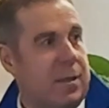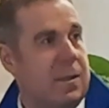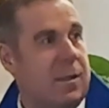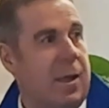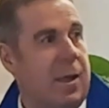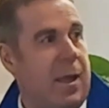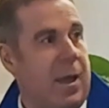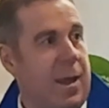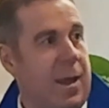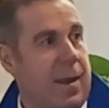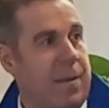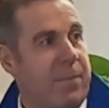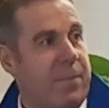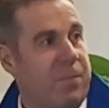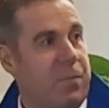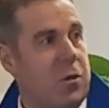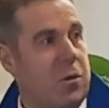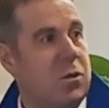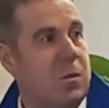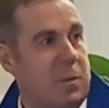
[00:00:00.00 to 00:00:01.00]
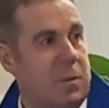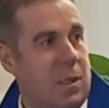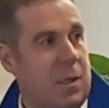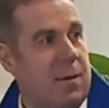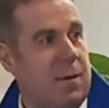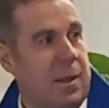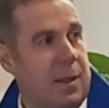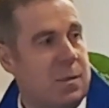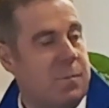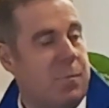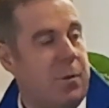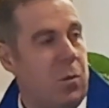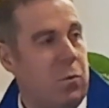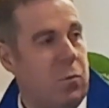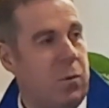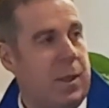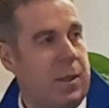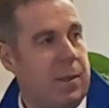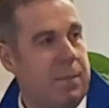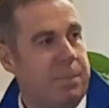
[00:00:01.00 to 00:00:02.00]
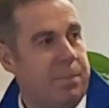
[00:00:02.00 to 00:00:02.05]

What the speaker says: to that virgin material that's below